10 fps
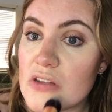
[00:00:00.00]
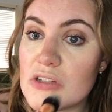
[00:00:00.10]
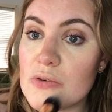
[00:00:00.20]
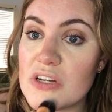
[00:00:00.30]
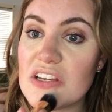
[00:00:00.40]

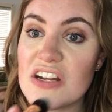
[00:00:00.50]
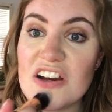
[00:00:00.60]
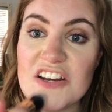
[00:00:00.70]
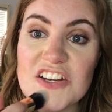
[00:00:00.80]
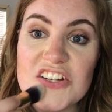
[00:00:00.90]
You want to get it
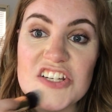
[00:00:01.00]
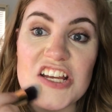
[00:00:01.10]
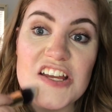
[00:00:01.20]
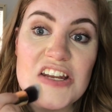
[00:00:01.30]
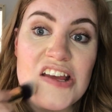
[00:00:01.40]
on your
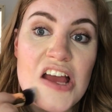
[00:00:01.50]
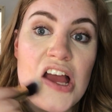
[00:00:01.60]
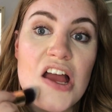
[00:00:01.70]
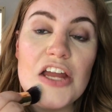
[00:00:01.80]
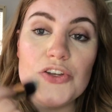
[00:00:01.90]
chin,
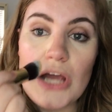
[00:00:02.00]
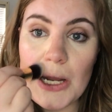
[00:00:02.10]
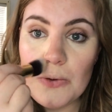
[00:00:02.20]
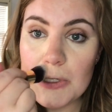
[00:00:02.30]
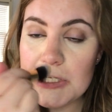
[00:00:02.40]
and you
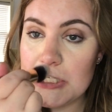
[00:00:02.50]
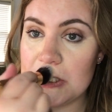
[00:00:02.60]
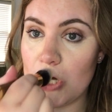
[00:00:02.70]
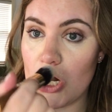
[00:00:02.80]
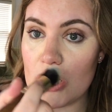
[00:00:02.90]
kind of want to
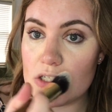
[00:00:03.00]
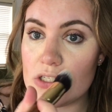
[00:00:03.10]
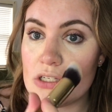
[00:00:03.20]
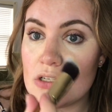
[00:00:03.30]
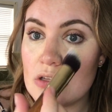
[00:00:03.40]

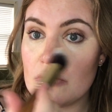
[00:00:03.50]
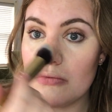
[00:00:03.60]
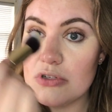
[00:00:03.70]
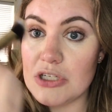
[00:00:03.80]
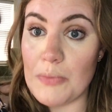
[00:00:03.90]
start
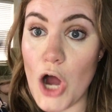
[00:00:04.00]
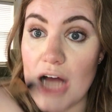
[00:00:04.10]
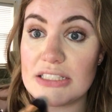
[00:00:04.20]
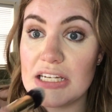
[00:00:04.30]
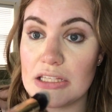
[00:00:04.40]

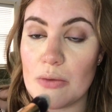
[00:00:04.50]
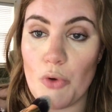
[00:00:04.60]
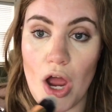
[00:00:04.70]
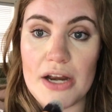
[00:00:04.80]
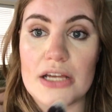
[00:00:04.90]
depositing the
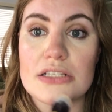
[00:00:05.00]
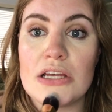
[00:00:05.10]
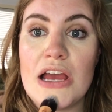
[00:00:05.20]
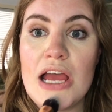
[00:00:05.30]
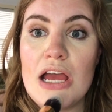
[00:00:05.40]
product
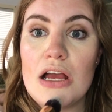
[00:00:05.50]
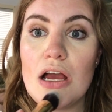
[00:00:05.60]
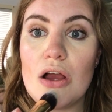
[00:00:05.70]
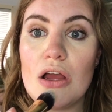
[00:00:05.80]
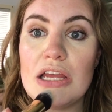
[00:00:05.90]

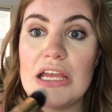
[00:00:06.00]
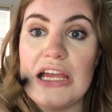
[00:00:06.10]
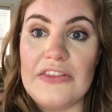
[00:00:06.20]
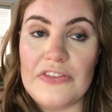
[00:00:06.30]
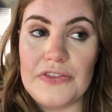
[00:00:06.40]

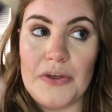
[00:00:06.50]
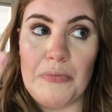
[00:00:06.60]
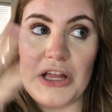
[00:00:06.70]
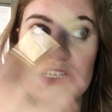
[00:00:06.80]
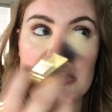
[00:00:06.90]
in the
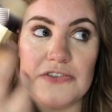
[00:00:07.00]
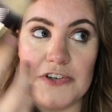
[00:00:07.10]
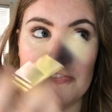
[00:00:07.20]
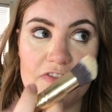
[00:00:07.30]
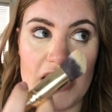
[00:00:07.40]
places of
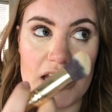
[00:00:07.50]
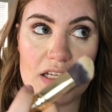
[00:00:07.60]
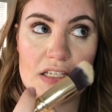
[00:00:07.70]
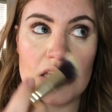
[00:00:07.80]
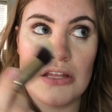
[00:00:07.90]
your
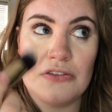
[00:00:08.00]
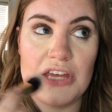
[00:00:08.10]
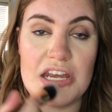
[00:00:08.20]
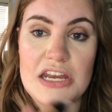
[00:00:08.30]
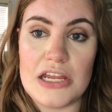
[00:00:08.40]
face
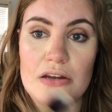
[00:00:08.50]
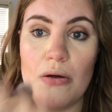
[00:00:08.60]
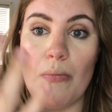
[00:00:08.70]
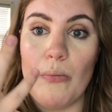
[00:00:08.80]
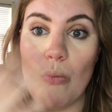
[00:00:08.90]
that need
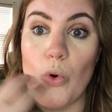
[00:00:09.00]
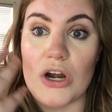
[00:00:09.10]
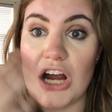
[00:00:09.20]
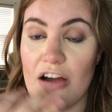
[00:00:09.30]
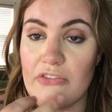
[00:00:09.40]
more
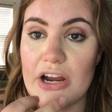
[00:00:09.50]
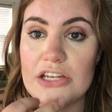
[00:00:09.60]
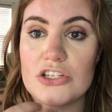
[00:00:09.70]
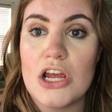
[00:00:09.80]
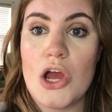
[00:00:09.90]

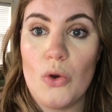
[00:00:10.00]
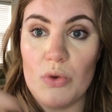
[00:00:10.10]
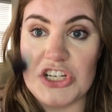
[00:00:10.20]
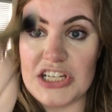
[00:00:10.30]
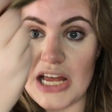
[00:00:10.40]
coverage,
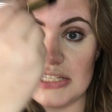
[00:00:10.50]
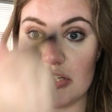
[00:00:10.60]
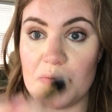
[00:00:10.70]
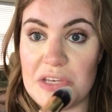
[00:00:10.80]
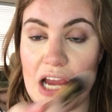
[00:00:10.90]
which tends
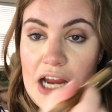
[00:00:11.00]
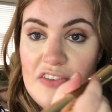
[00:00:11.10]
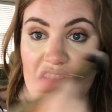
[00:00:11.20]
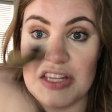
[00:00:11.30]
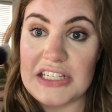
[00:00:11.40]
to be kind
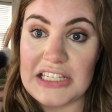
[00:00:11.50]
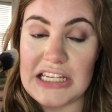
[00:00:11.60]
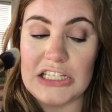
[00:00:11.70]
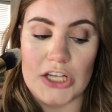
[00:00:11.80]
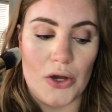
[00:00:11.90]
of in this
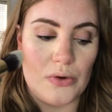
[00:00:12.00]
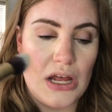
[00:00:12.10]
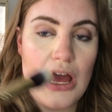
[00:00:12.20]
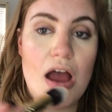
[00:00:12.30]
T-zone.